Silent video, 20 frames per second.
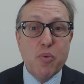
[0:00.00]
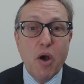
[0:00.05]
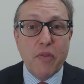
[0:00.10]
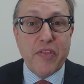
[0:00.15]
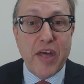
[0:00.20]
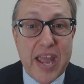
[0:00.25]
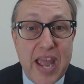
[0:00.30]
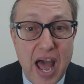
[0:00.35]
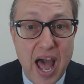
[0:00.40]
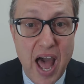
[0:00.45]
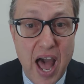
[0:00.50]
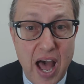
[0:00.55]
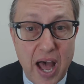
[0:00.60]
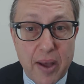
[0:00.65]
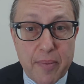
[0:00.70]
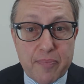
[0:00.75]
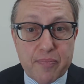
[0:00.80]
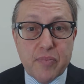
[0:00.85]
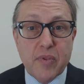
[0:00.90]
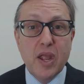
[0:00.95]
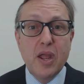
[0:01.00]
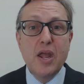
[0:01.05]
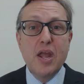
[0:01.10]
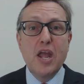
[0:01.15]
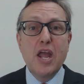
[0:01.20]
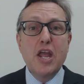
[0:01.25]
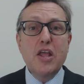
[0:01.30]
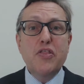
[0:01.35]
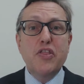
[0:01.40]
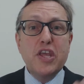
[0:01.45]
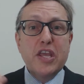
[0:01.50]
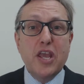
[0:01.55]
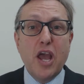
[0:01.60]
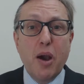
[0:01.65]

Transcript: what they are. The